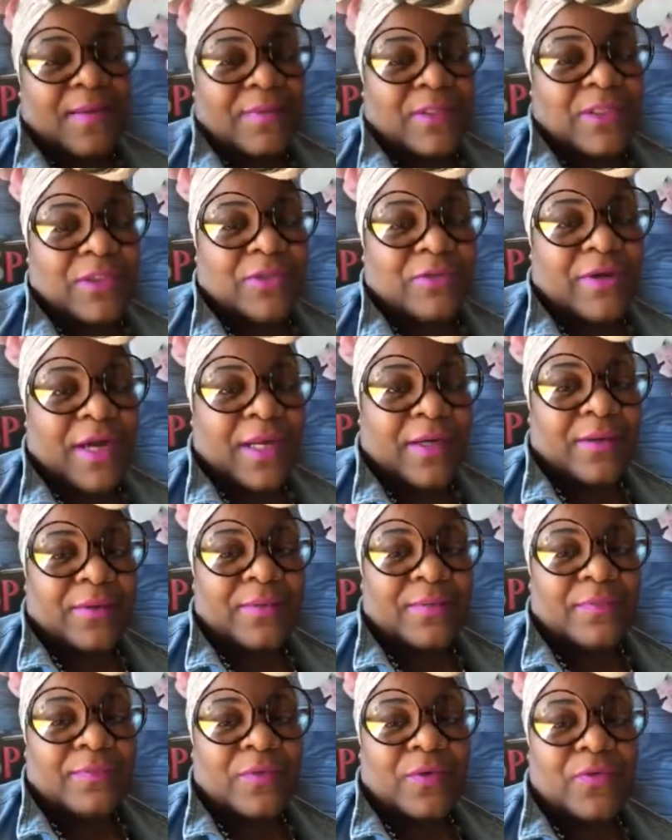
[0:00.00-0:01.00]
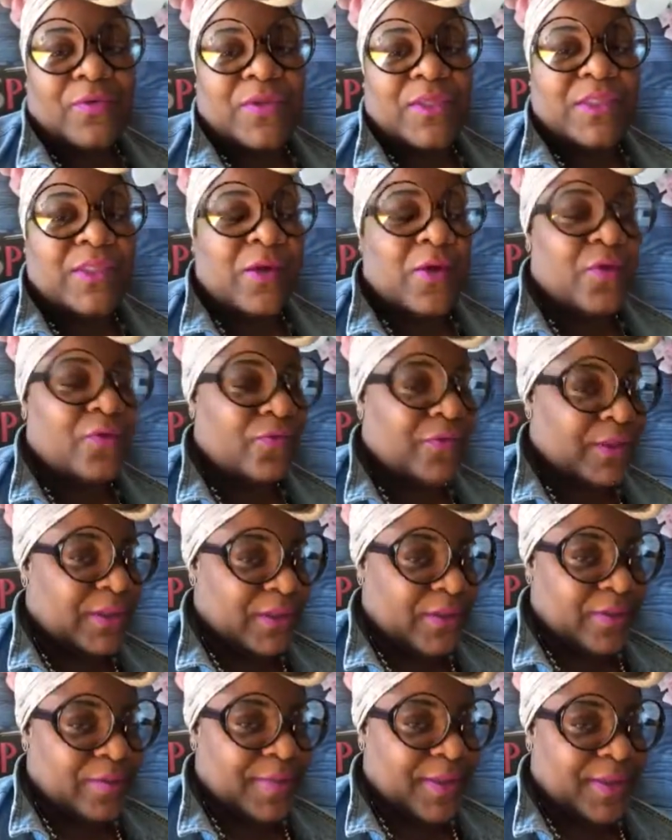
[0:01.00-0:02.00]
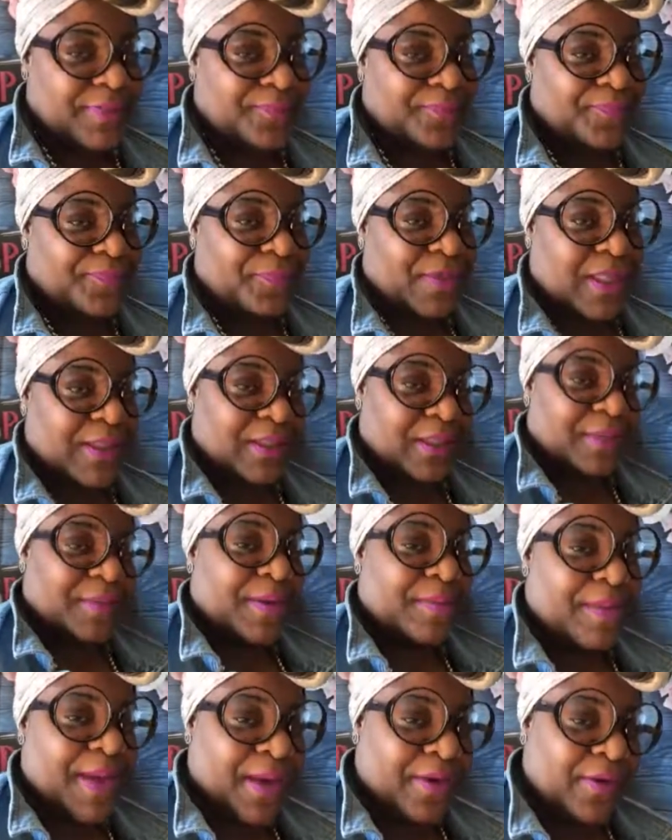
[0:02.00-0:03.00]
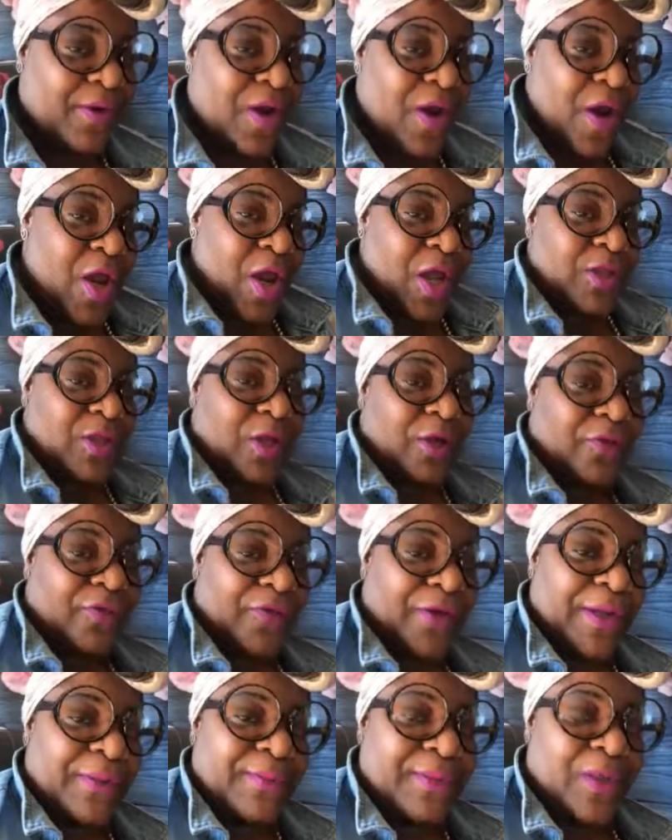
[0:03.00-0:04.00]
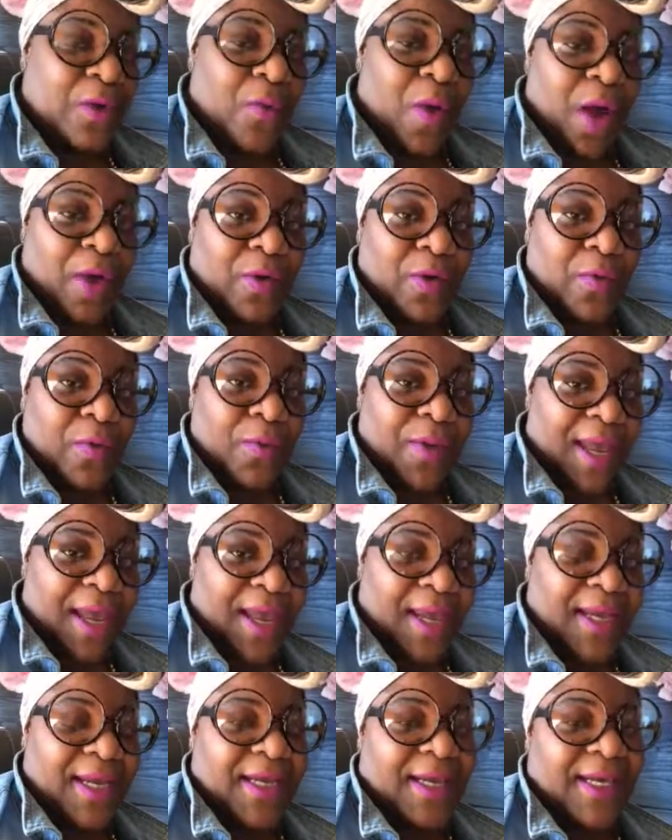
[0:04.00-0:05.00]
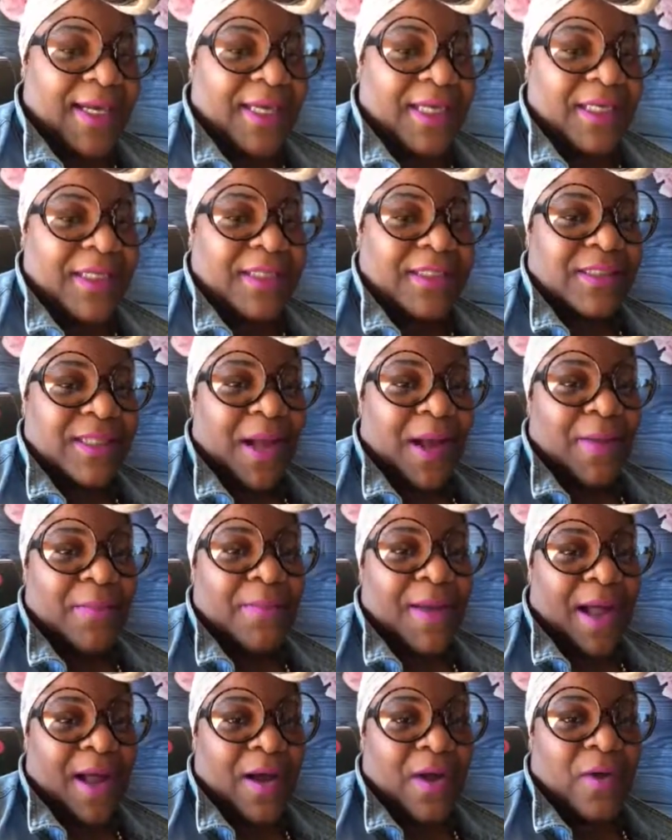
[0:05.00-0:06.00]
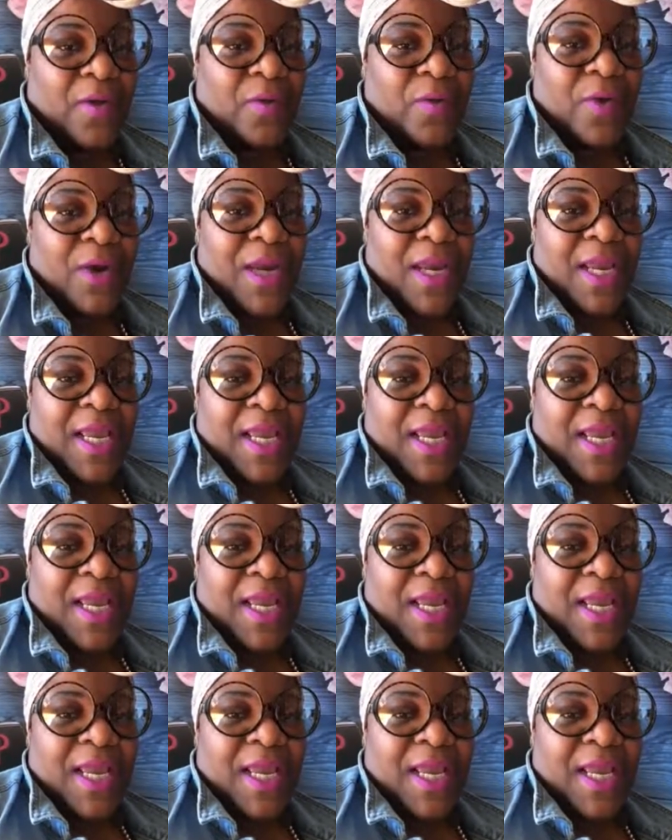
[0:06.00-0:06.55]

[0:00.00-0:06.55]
let me just try to move this over a little bit. That's a little bit better. So the freedom to walk away is about